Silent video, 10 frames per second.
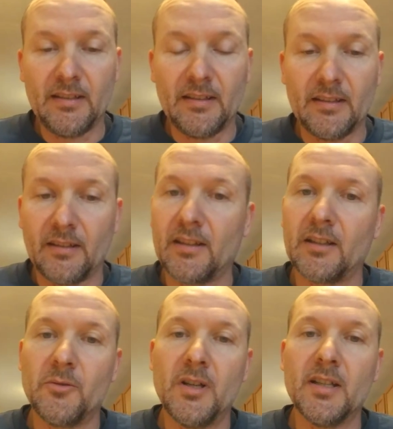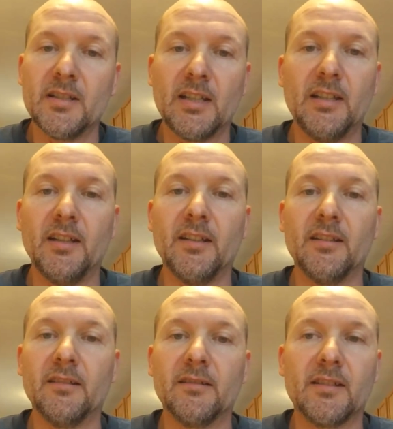the thing was, he
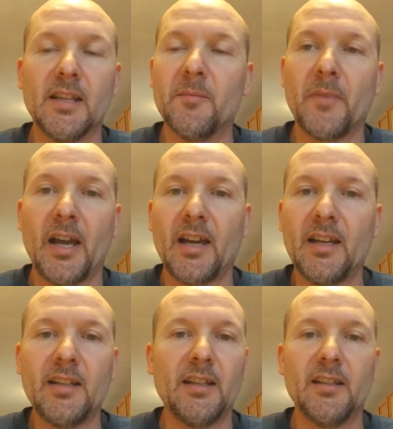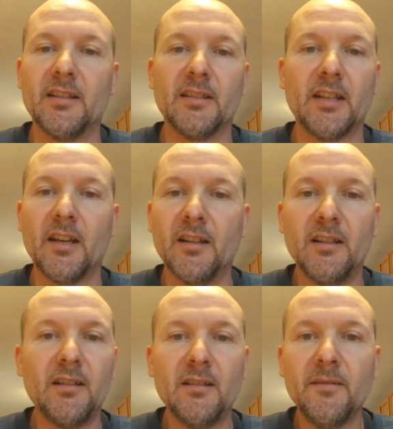didn't get mad, he didn't
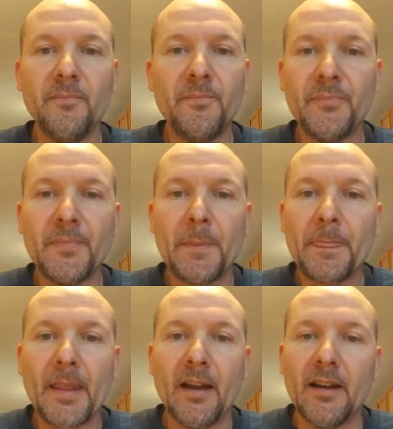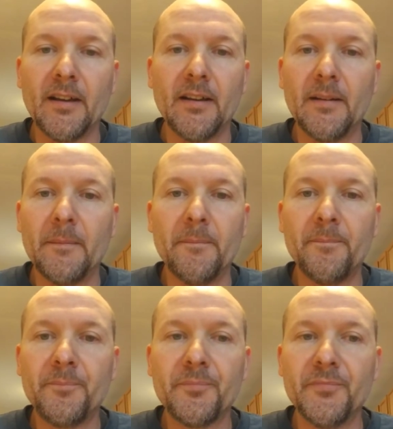yell.
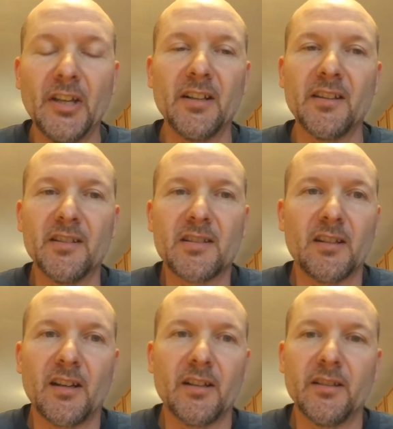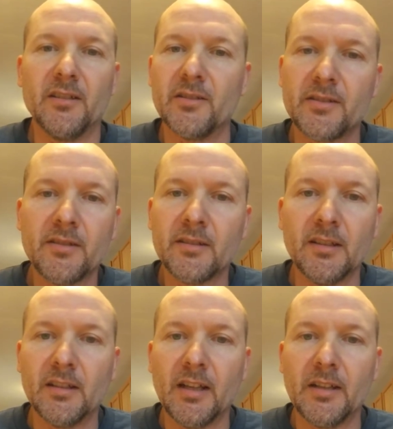None of the scenarios
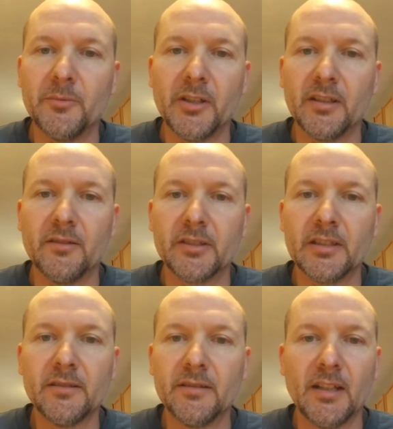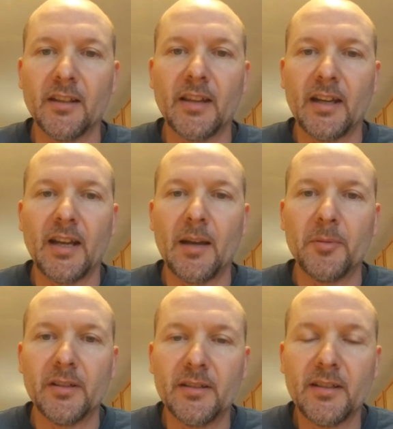that I had went over, none of that
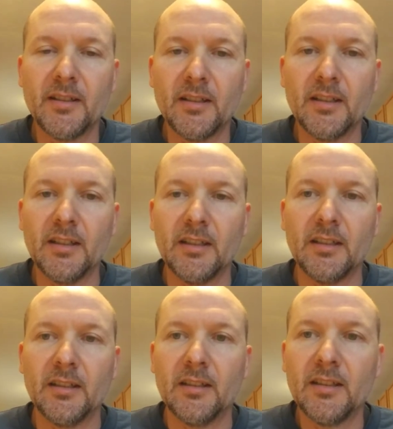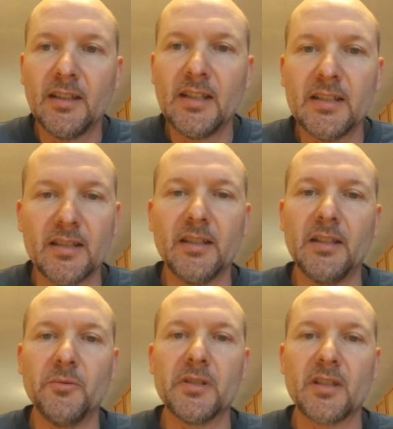happened. He said
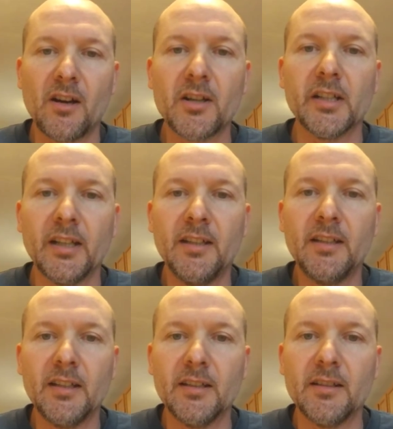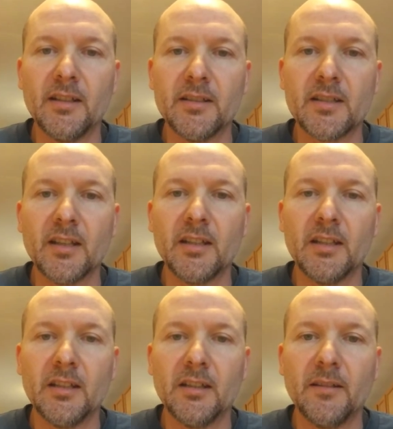he was sorry. He said
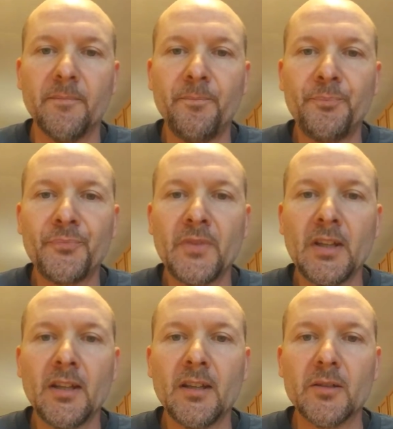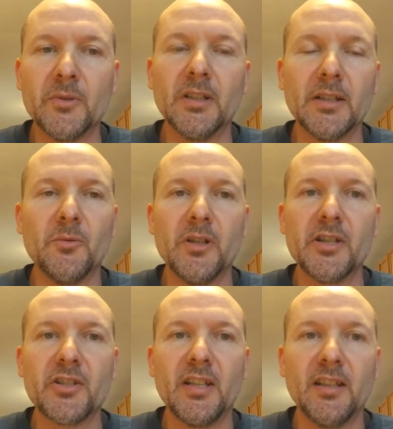he really
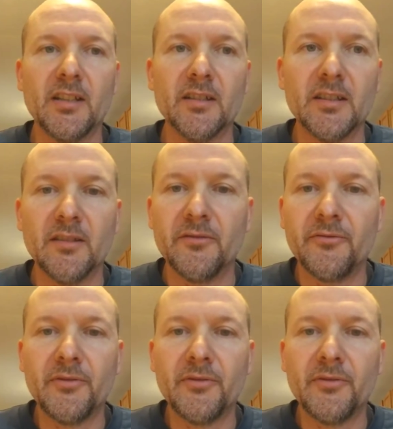wished he could have